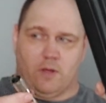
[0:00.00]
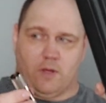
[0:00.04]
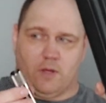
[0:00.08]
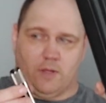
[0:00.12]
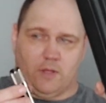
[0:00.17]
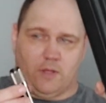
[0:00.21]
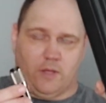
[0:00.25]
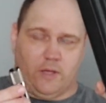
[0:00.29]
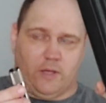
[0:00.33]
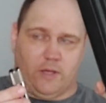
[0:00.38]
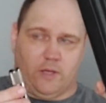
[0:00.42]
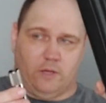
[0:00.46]
I
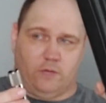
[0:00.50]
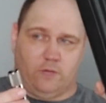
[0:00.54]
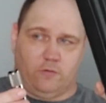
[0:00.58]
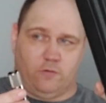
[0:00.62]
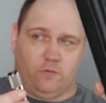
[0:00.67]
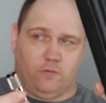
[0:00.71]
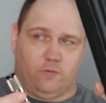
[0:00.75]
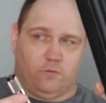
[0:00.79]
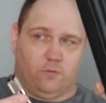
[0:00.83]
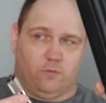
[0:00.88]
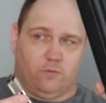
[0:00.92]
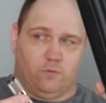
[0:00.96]
like
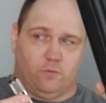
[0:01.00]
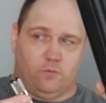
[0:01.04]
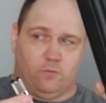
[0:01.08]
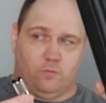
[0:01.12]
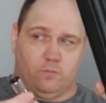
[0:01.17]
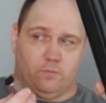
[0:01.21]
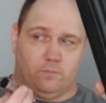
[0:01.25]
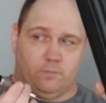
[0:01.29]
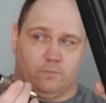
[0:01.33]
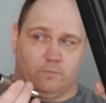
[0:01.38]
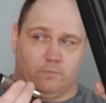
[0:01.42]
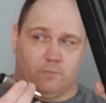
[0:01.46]
to
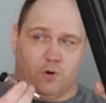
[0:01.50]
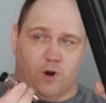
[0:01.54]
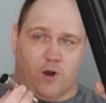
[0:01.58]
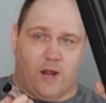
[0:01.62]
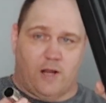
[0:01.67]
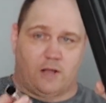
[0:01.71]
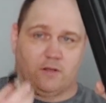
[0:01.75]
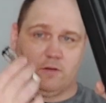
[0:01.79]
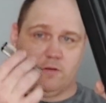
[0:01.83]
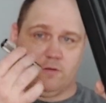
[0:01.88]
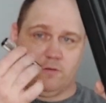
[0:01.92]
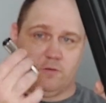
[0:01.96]

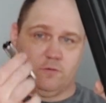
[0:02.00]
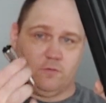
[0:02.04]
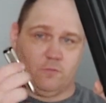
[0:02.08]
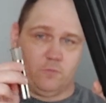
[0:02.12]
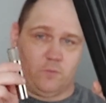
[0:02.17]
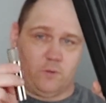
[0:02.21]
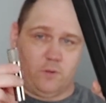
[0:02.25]
practice